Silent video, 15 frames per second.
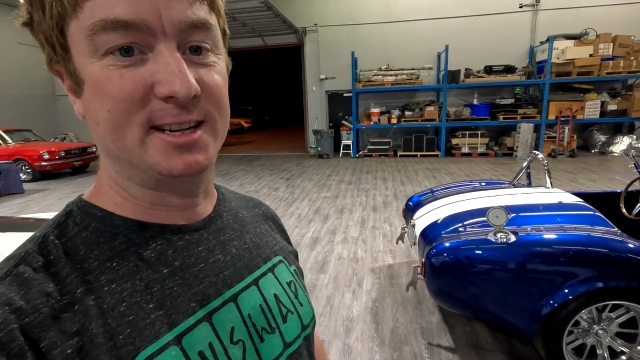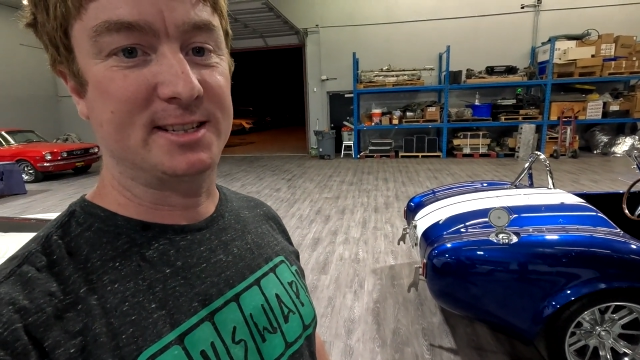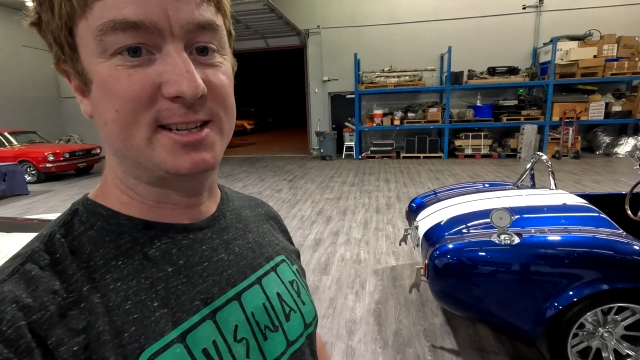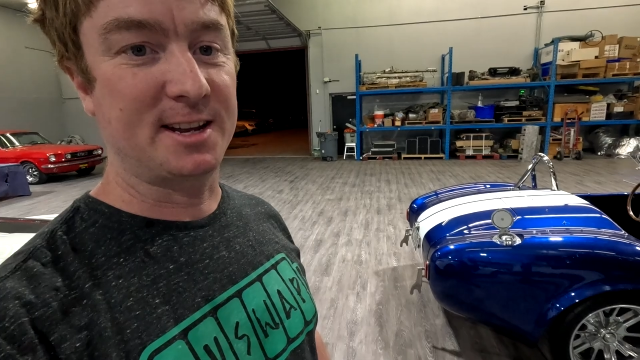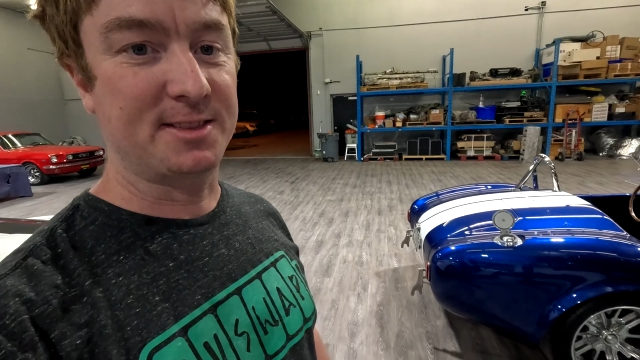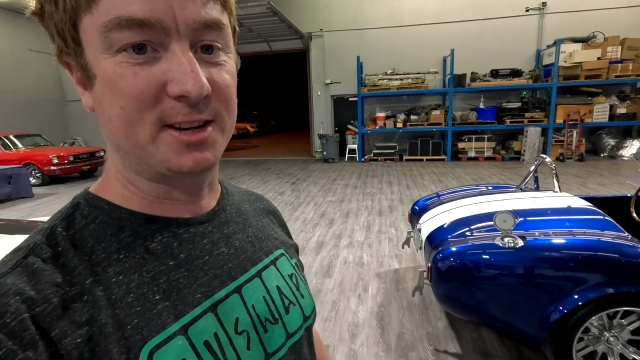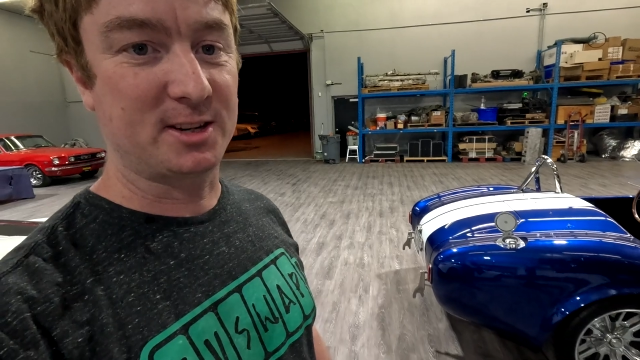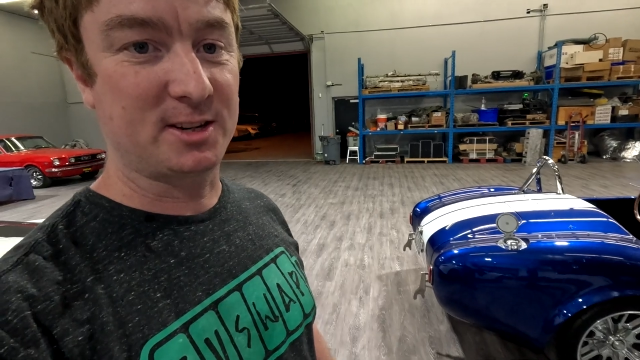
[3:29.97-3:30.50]
It's
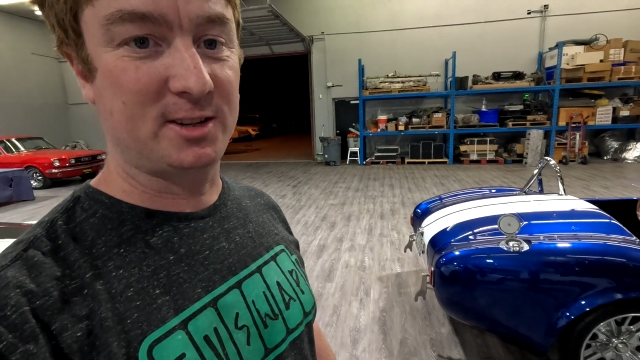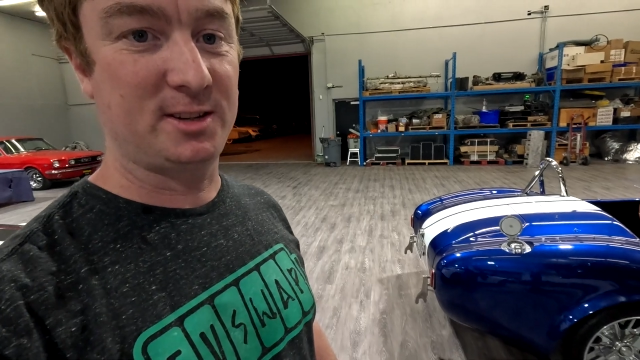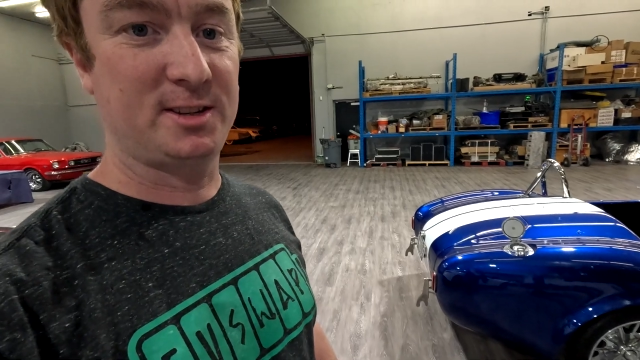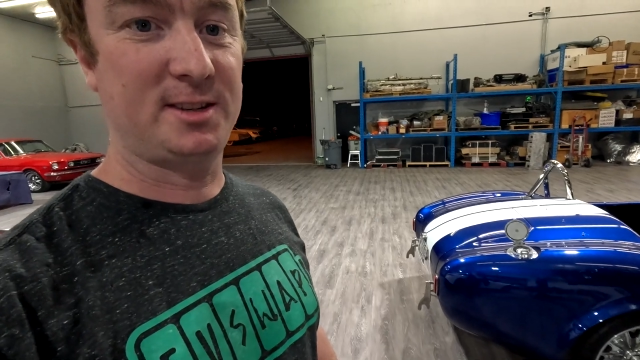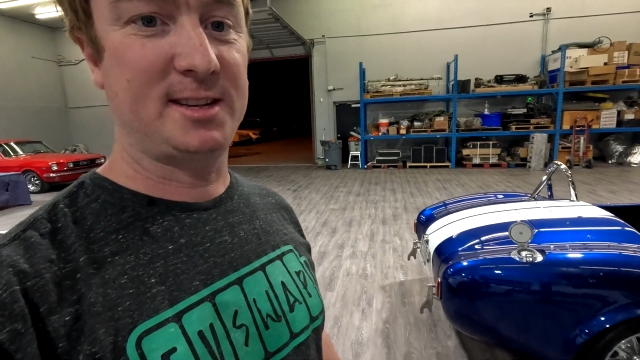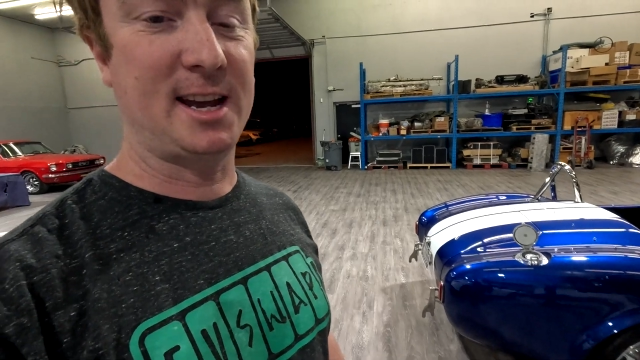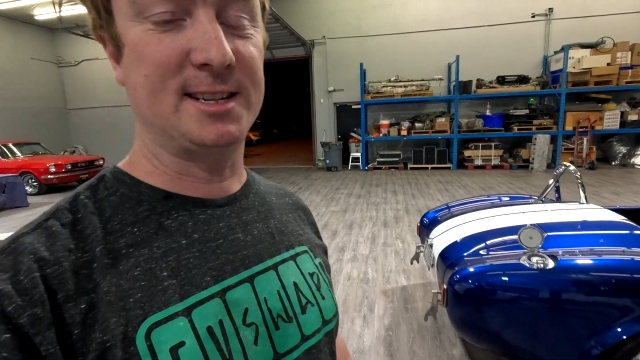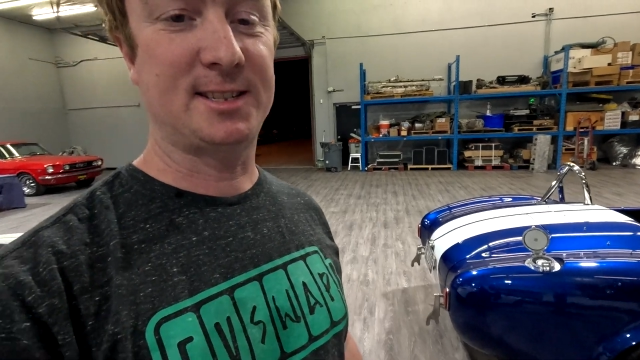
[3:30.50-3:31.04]
got the
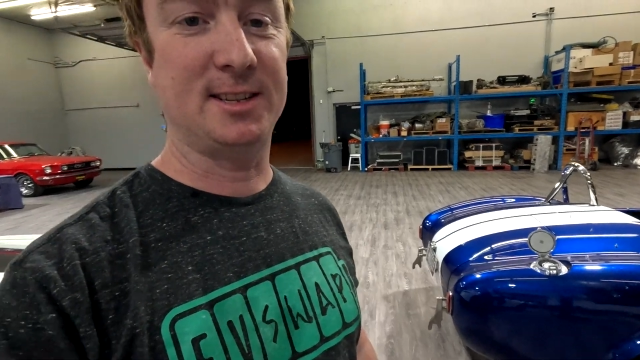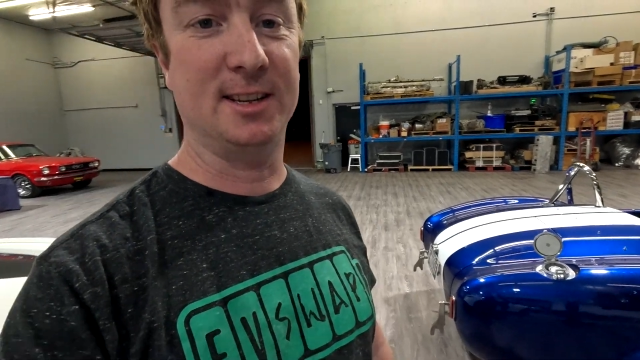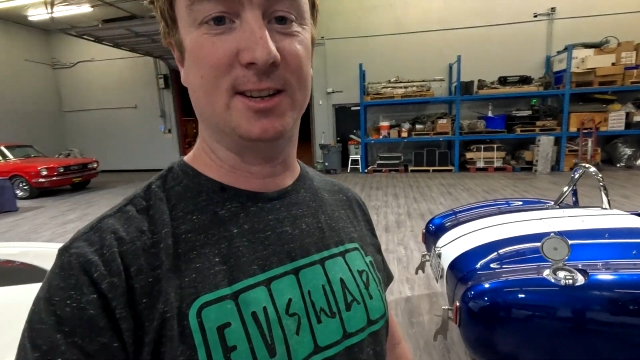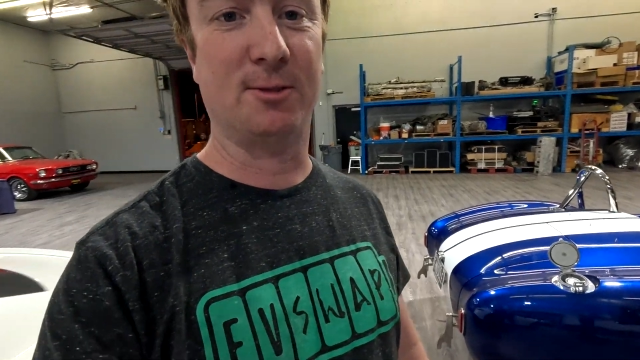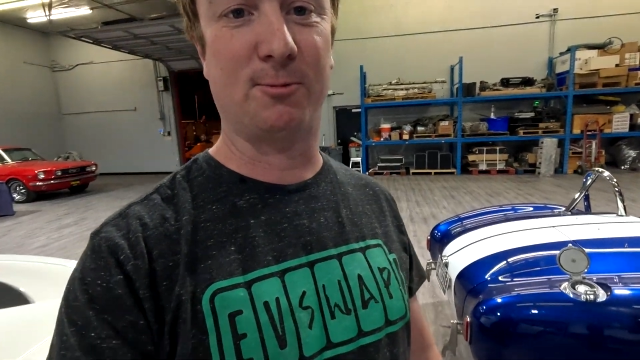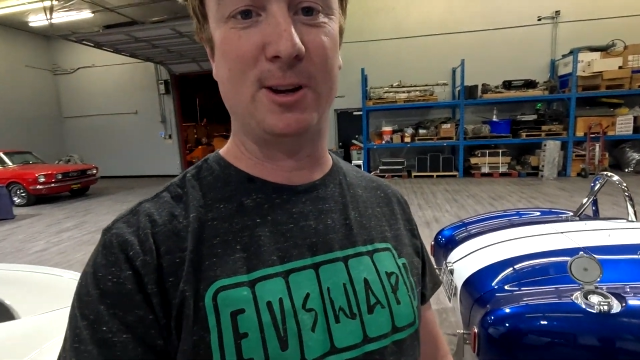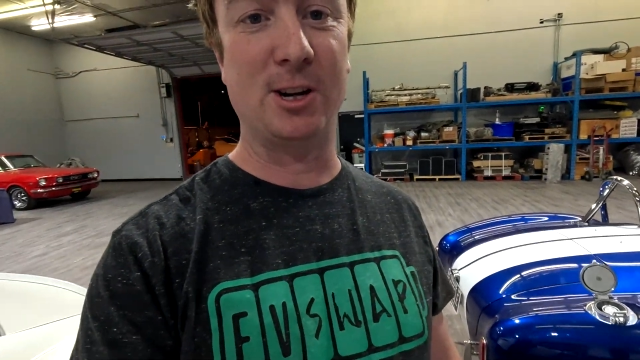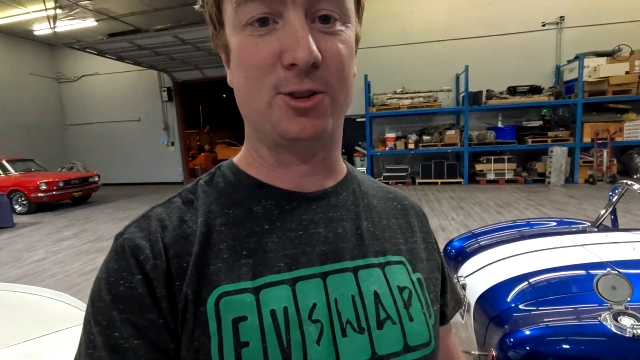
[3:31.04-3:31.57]
Tesla
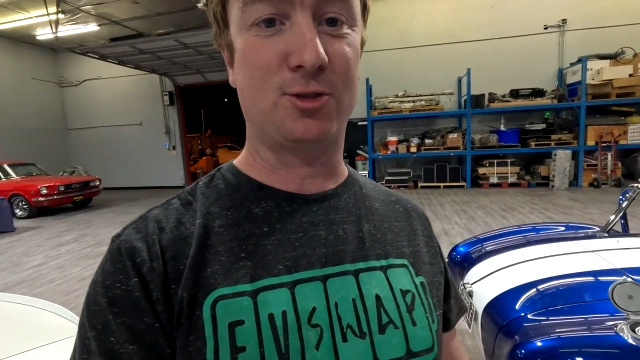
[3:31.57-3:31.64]
rear